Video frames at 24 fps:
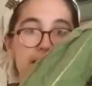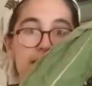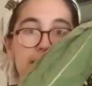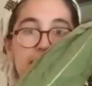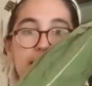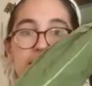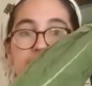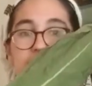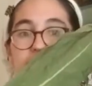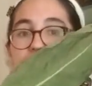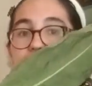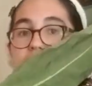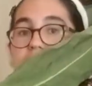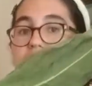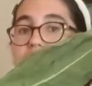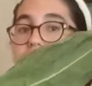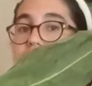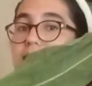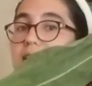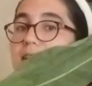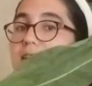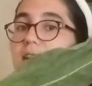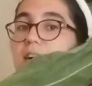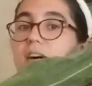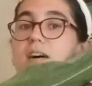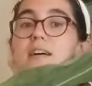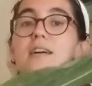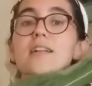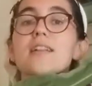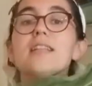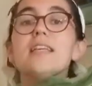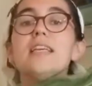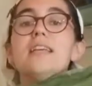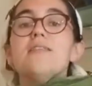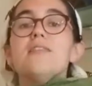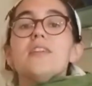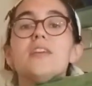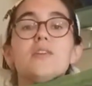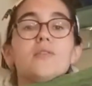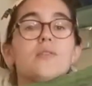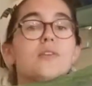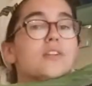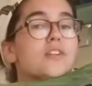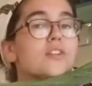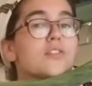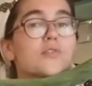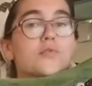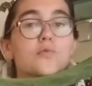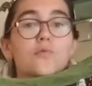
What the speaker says: This fuzzy long leaf that you could just